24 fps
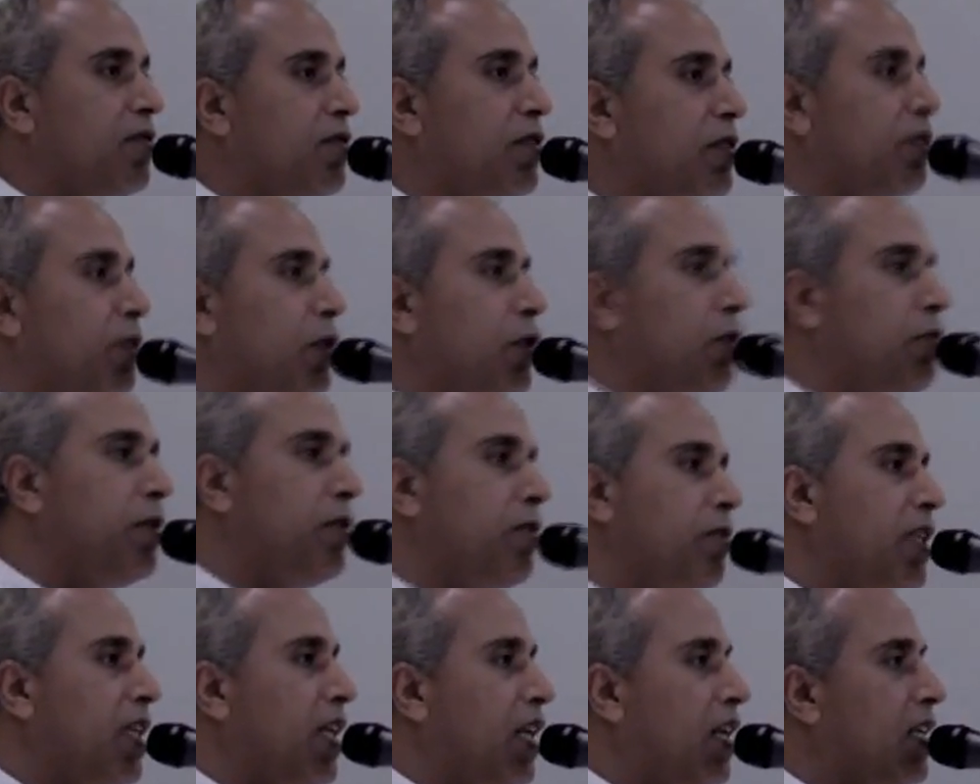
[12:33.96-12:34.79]
We will be
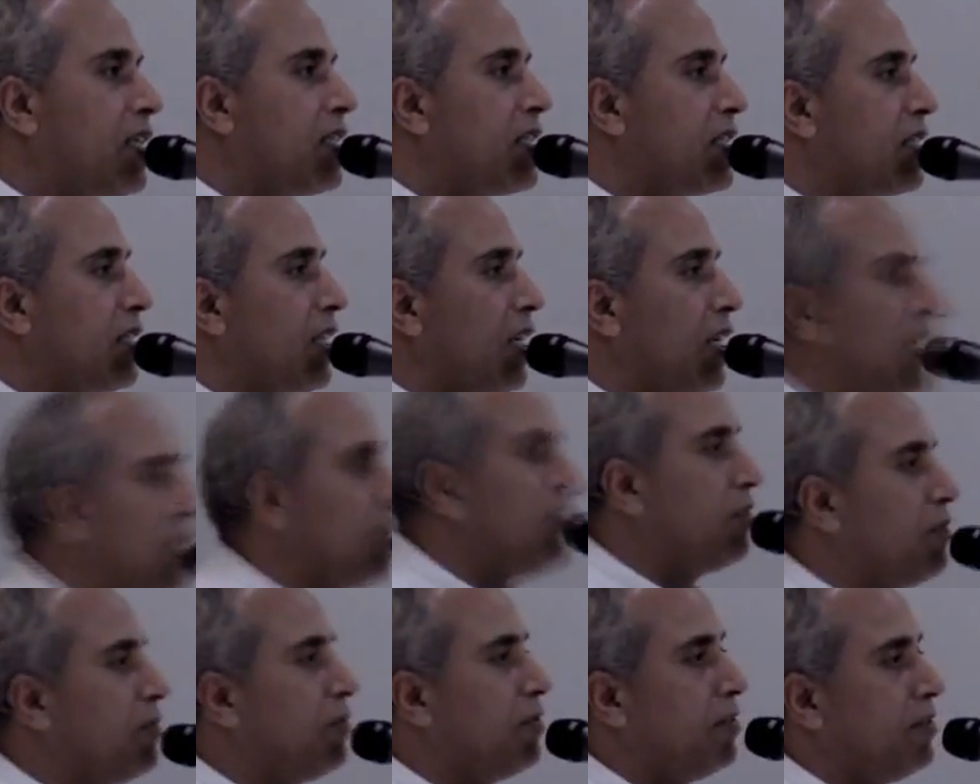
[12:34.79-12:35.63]
with
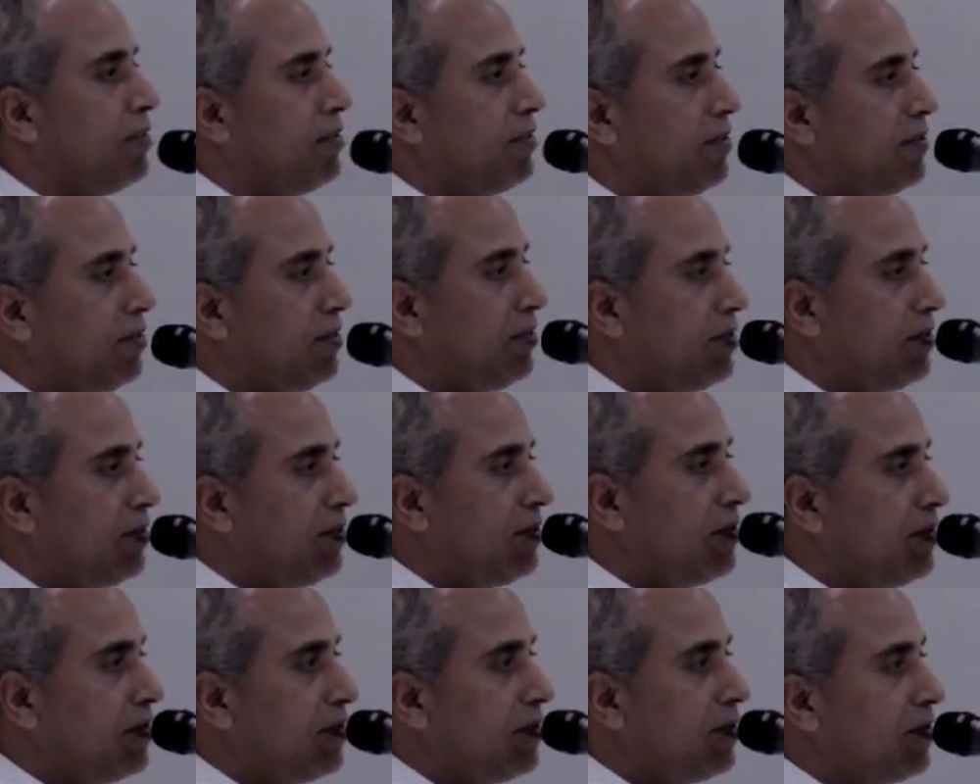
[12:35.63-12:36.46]
ourselves.
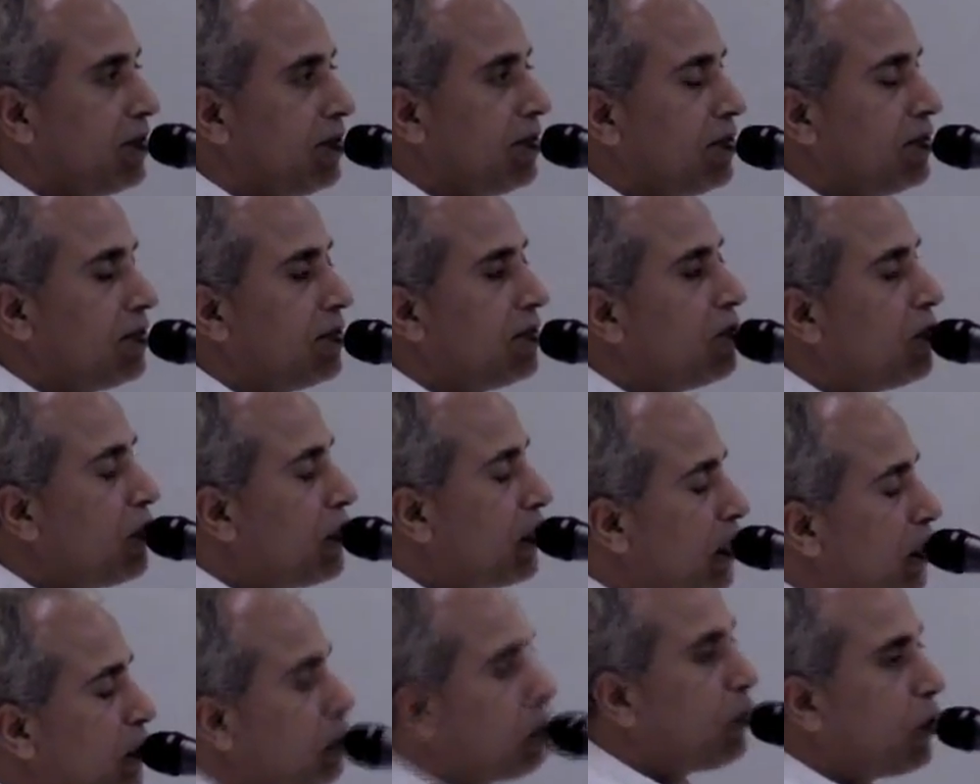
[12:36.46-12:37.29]

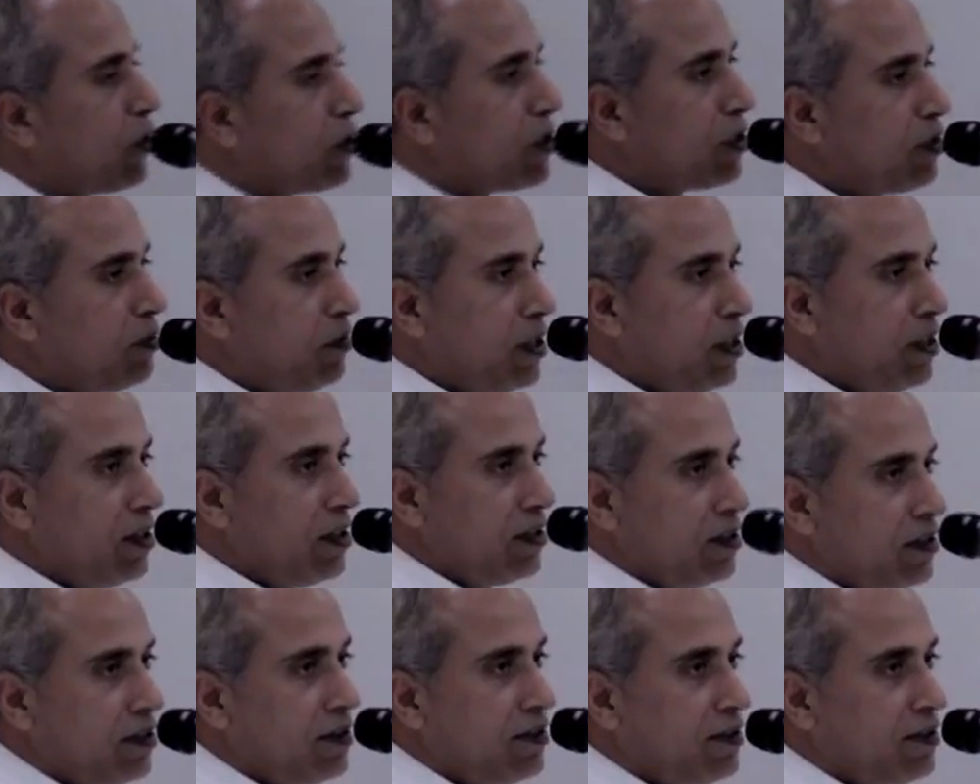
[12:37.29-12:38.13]
Is it possible?